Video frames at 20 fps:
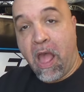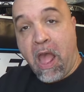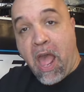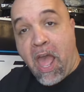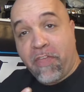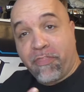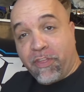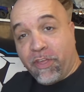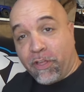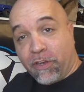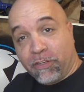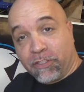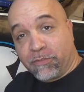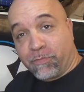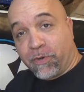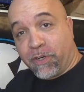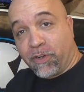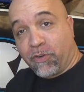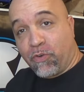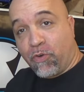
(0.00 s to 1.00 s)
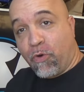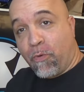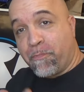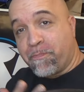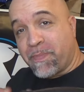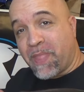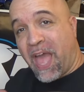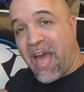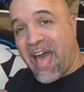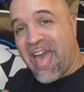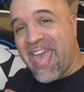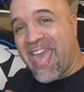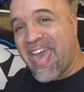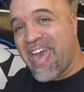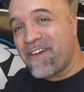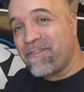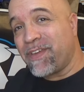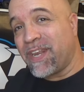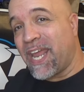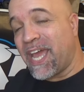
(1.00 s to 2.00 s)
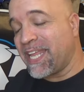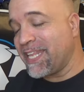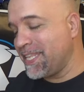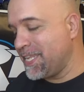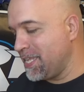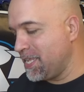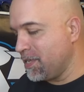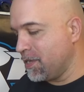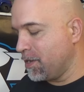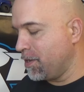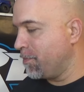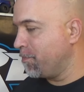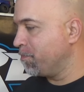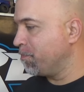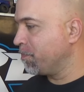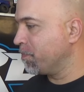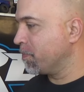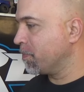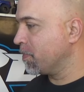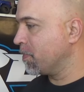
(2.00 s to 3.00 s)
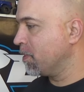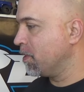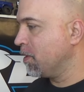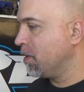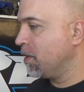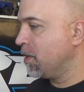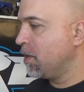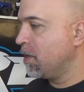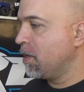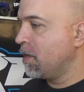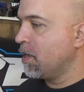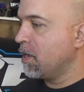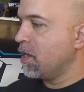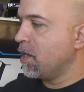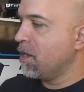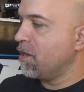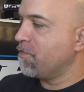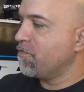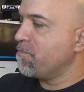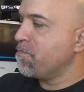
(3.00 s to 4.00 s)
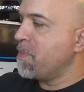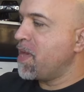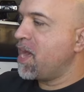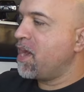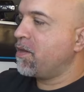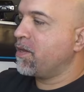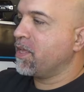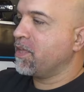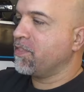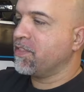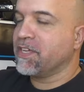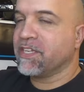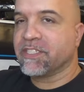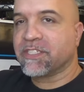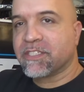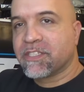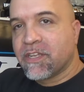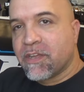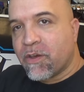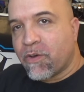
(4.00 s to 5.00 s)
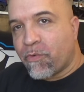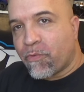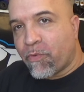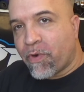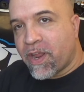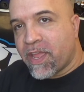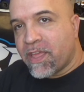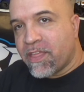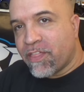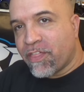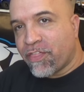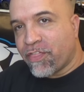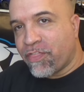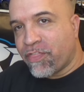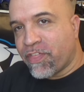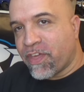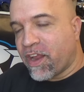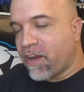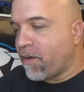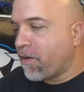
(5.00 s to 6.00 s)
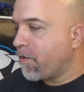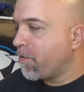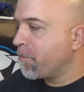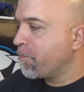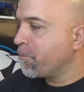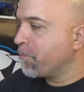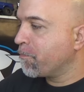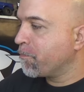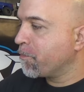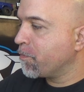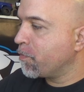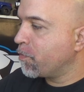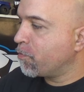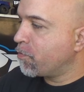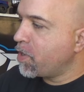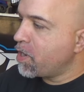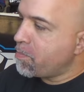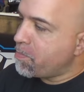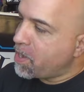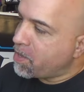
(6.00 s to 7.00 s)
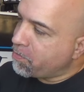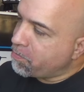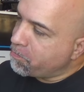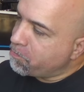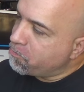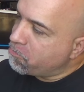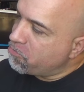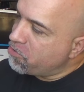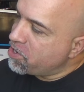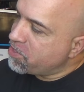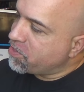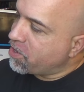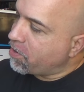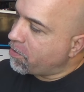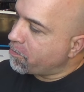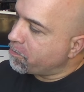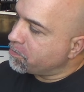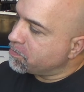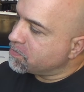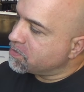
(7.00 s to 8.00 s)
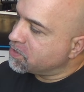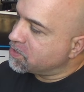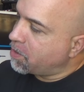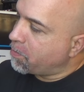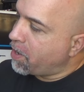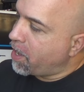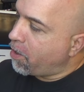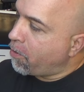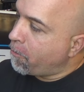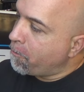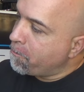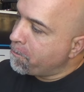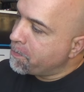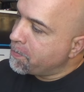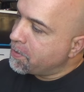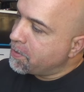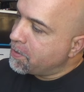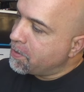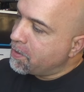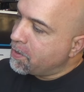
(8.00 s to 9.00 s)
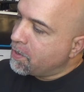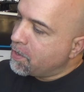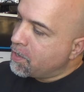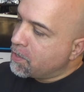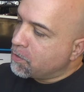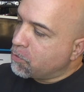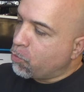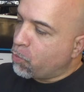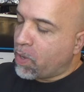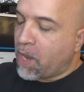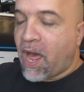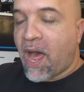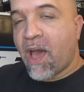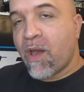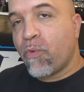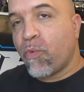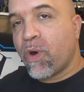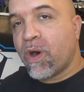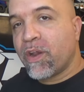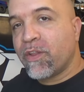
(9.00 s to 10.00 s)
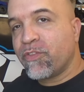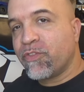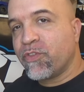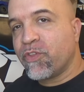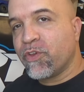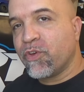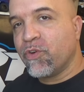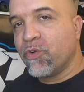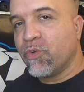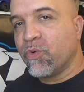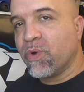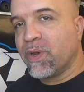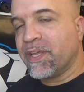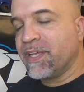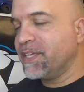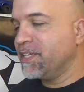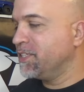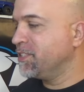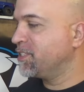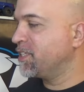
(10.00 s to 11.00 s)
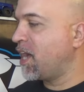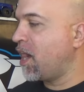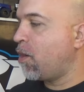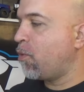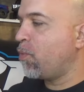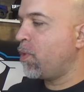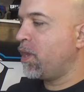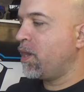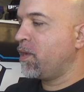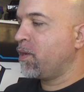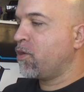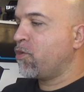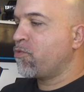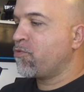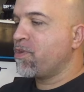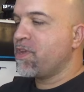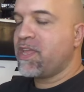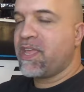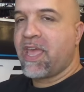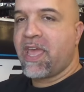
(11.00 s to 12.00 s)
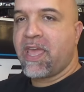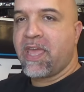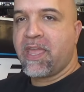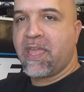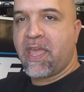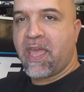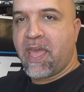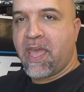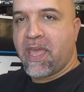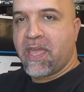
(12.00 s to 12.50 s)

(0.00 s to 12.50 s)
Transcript: I think it looks pretty cool. I have an idea of mounting this right there, right there somehow. What I want to do is I want to create